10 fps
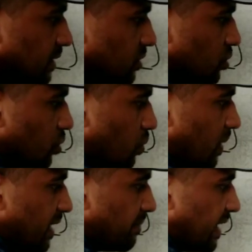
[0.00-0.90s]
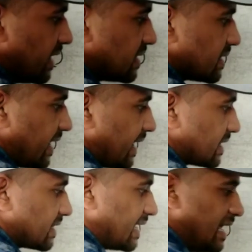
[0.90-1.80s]
2y minus
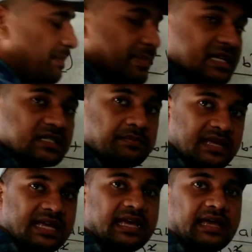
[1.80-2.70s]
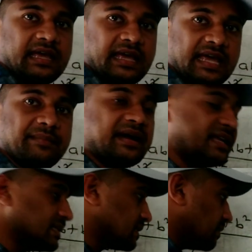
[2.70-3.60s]
x, a plus b, a minus